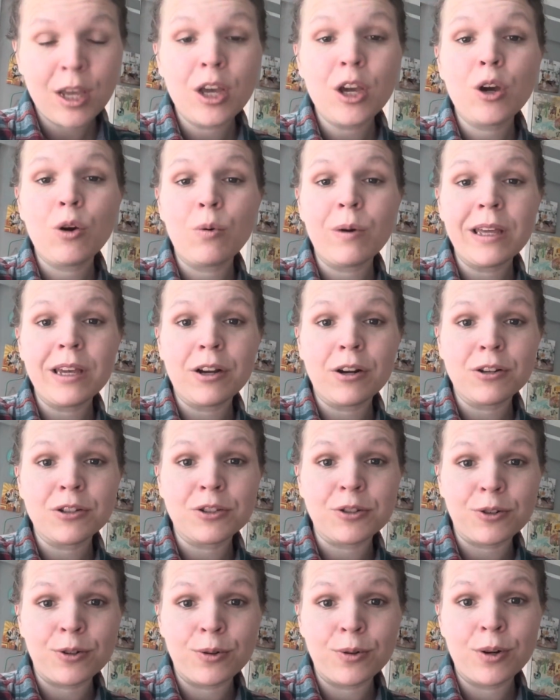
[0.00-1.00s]
Queen
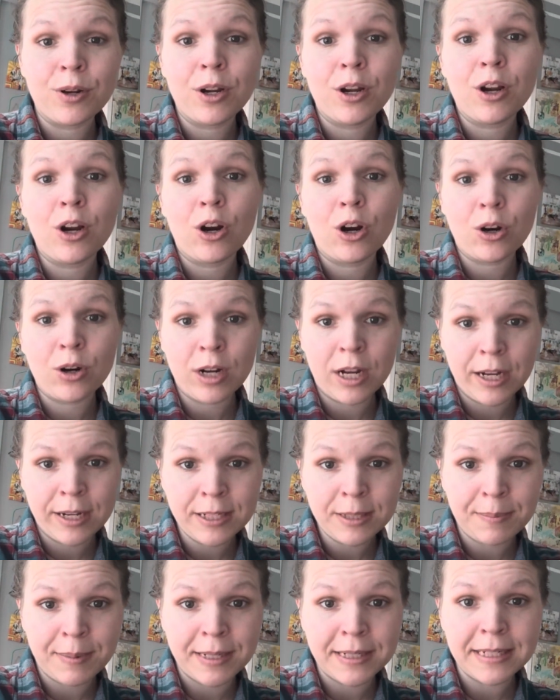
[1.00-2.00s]
Gertrude, her
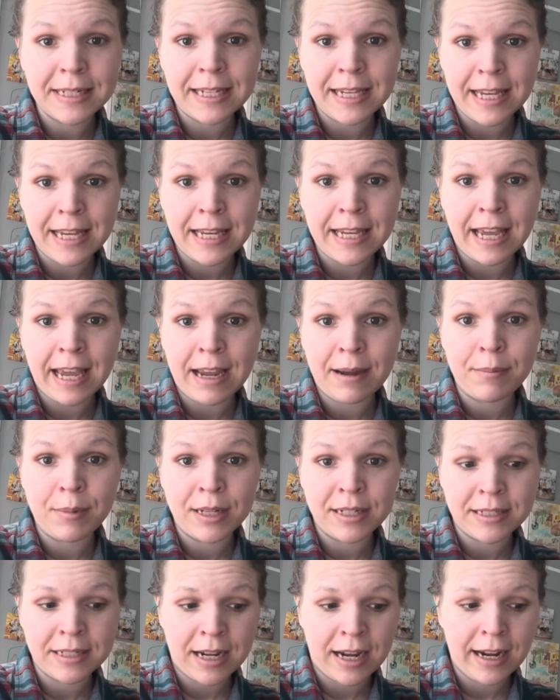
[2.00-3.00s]
husband, King
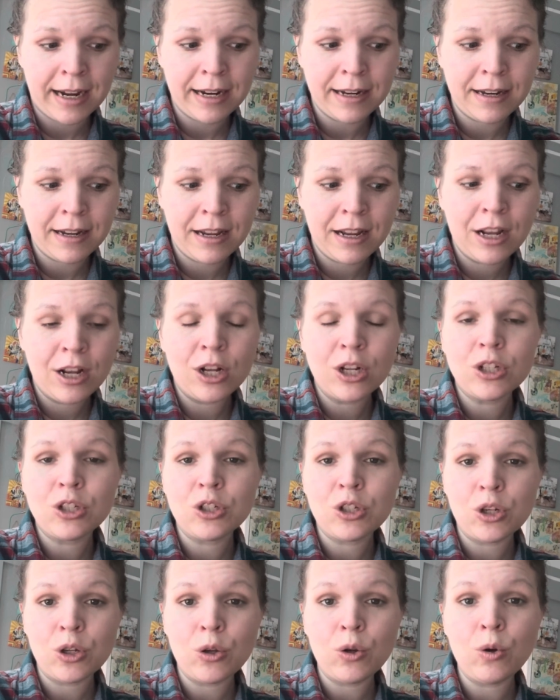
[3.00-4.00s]
Hamlet, died
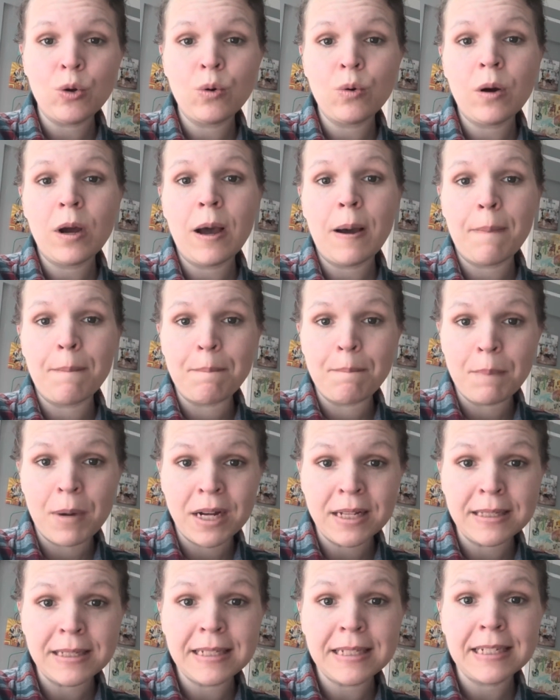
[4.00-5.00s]
2
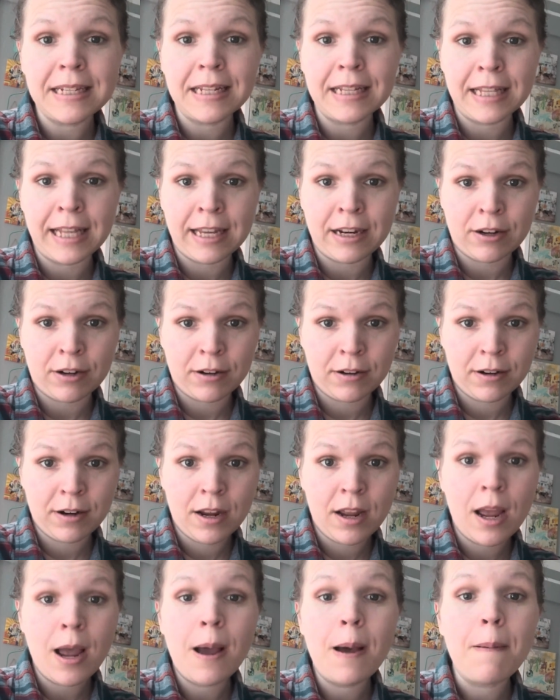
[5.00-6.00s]
months later.
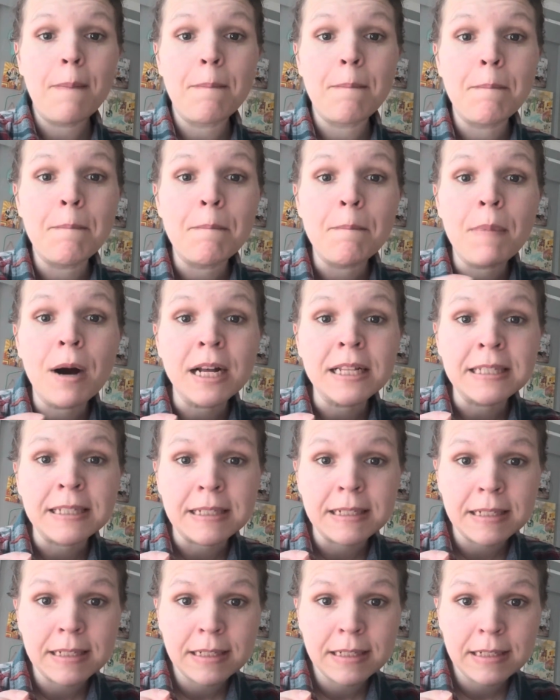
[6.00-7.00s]

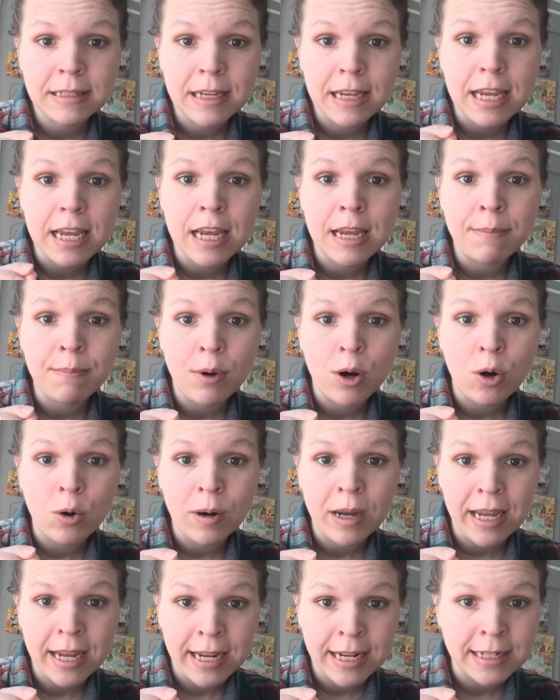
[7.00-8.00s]
Months.
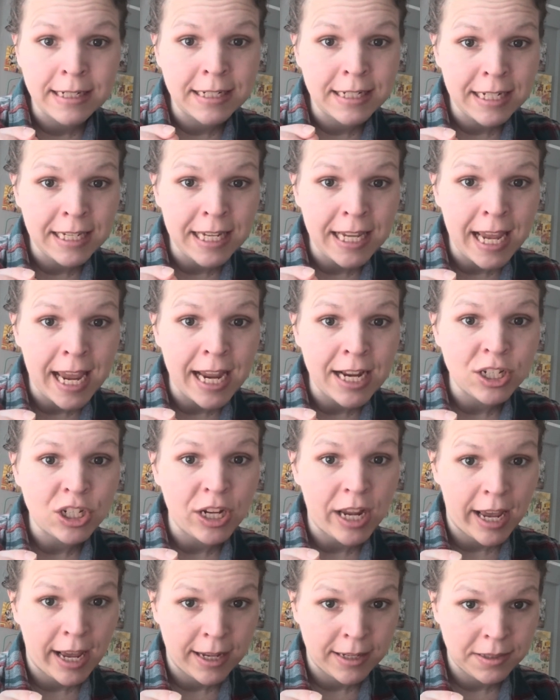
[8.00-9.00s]

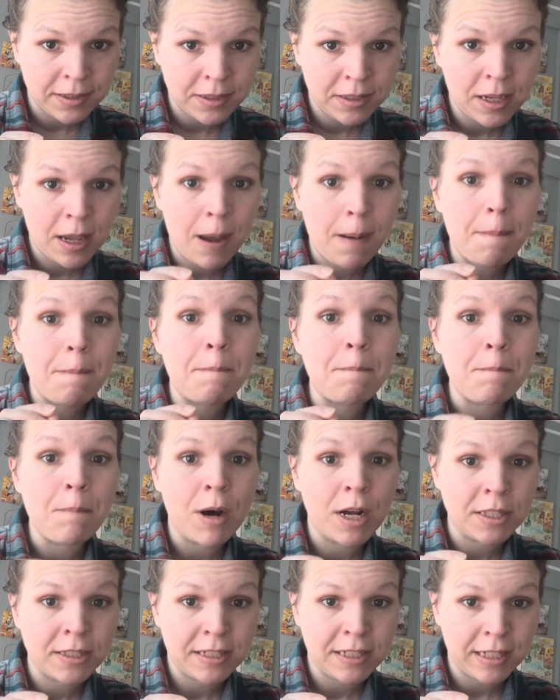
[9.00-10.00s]
M-O-N-T-H-S.
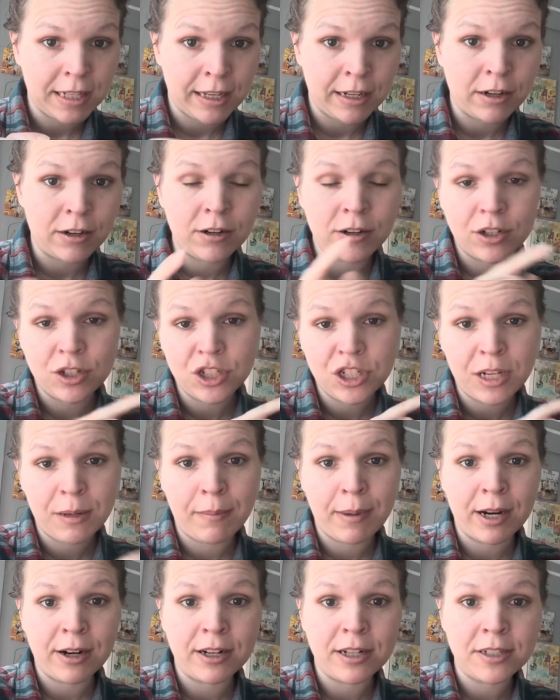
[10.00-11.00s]
Months later, she
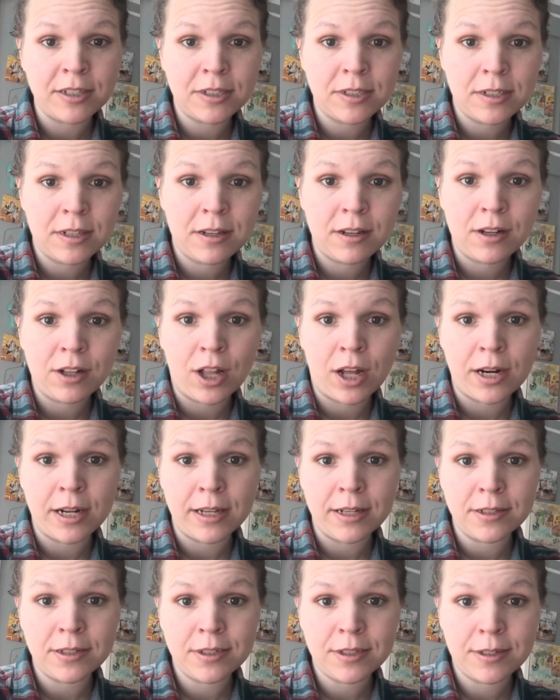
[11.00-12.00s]
marries
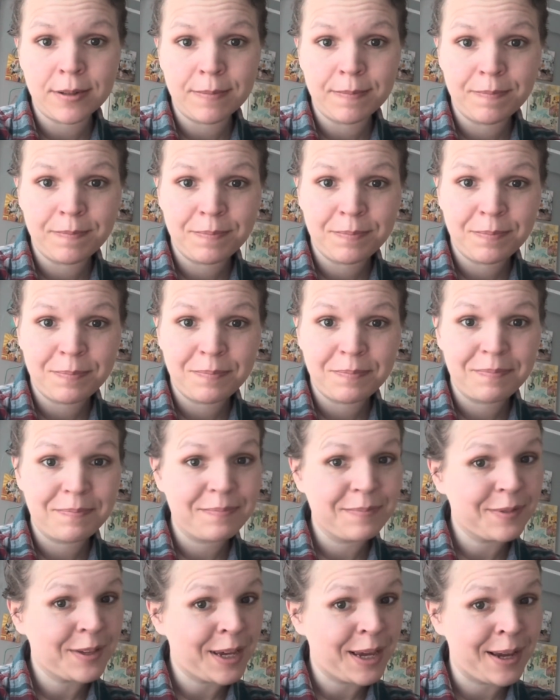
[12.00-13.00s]
Claudius.
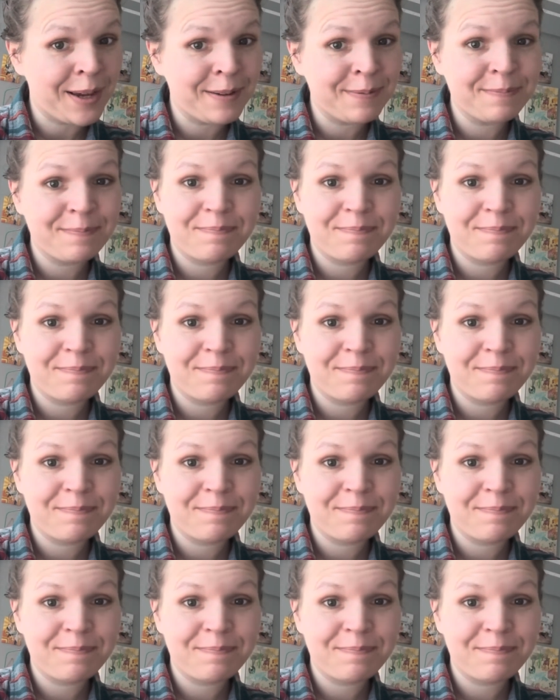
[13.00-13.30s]
Okay?